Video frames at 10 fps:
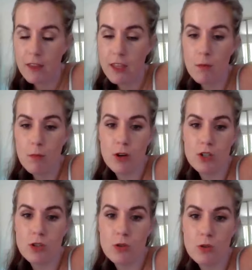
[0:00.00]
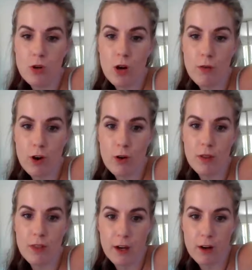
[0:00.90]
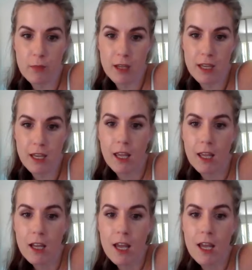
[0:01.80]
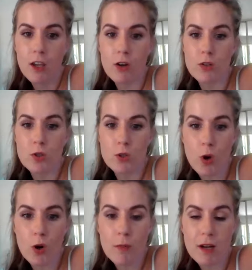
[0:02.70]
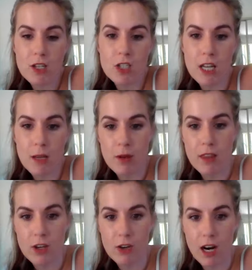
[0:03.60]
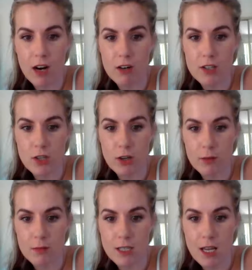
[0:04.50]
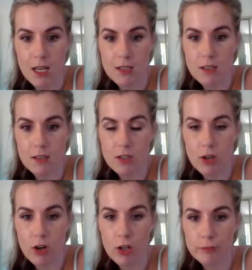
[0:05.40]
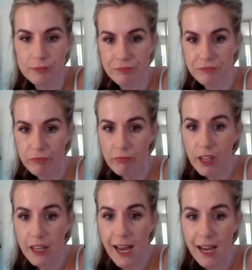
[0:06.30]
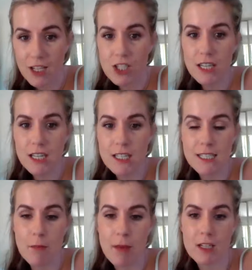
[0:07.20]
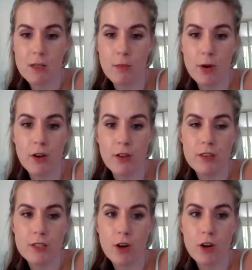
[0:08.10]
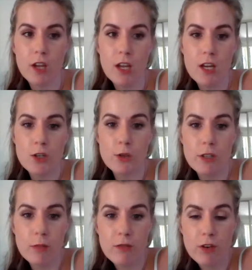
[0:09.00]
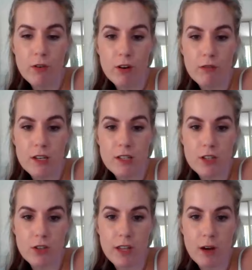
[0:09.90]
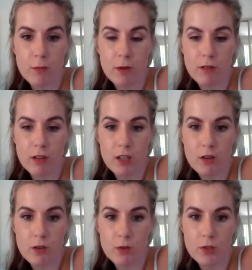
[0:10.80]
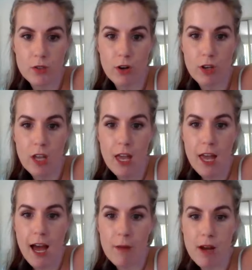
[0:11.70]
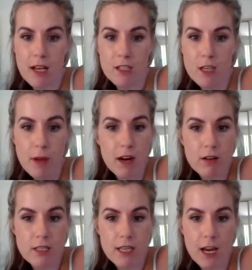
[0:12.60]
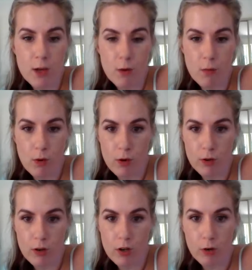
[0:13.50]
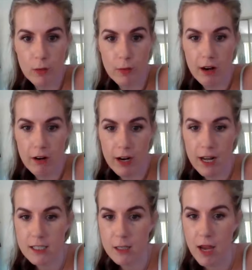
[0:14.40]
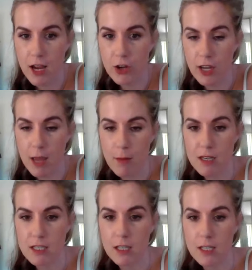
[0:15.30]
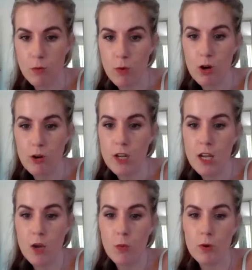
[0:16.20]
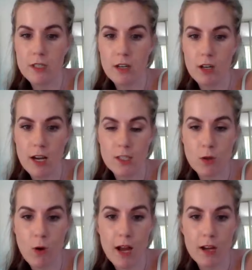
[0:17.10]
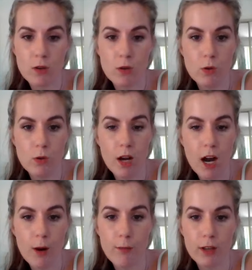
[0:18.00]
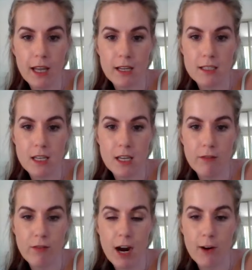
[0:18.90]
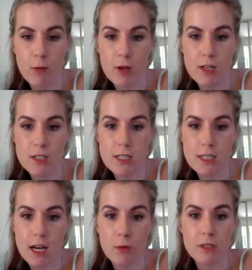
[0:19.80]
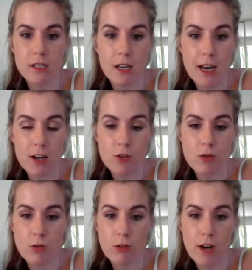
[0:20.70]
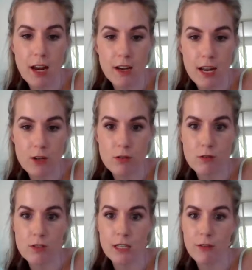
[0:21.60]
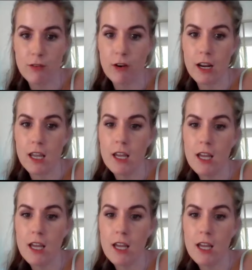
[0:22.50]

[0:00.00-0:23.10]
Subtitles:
The Emotional Aromatherapy Kit goes so much deeper than your current circumstance. So it actually can stem back to birth. So doing a bit of your own research on that would be really cool. So ask your parents how you were born, or your parent. Ask them how you came into this world. Was it a nice, quiet, cool, calm, relaxing environment? Was it a natural or an unnatural delivery?